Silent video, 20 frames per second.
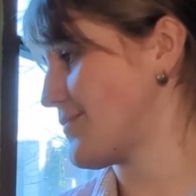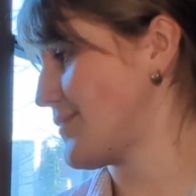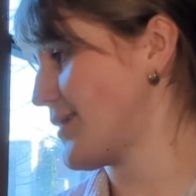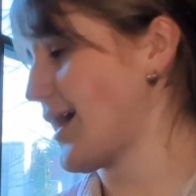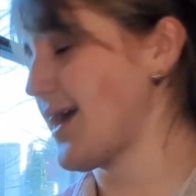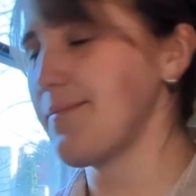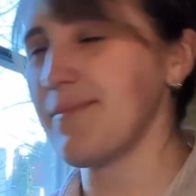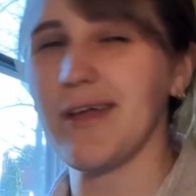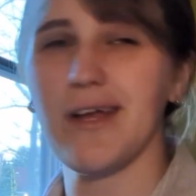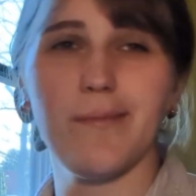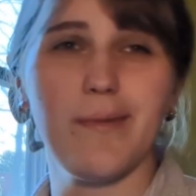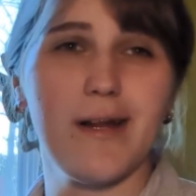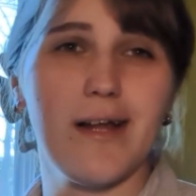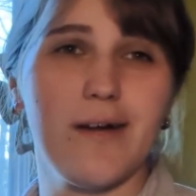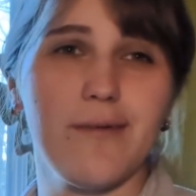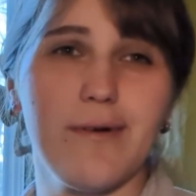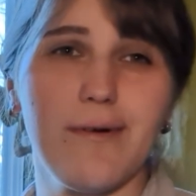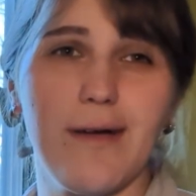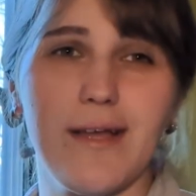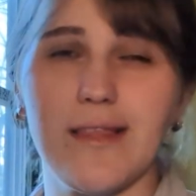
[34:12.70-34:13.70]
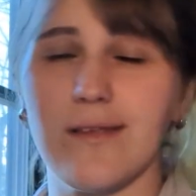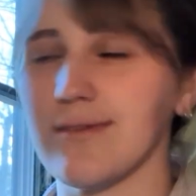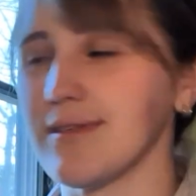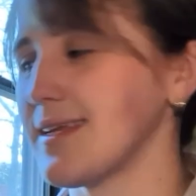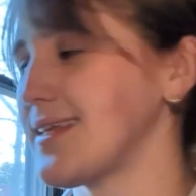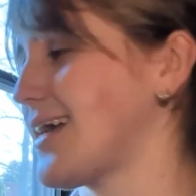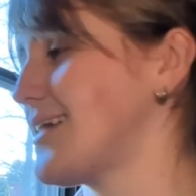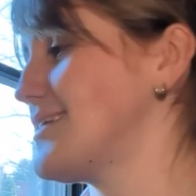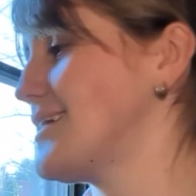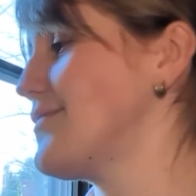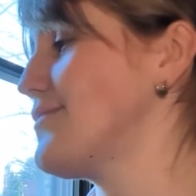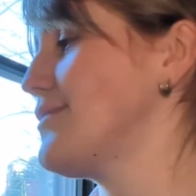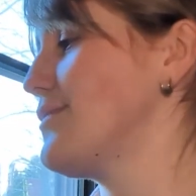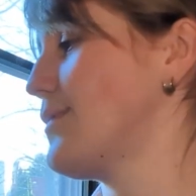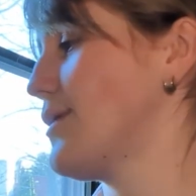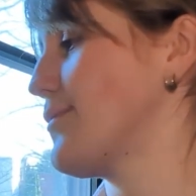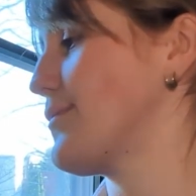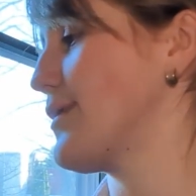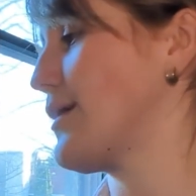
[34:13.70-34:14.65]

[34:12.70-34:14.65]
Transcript: I may or may not rewrite those lines. I definitely want to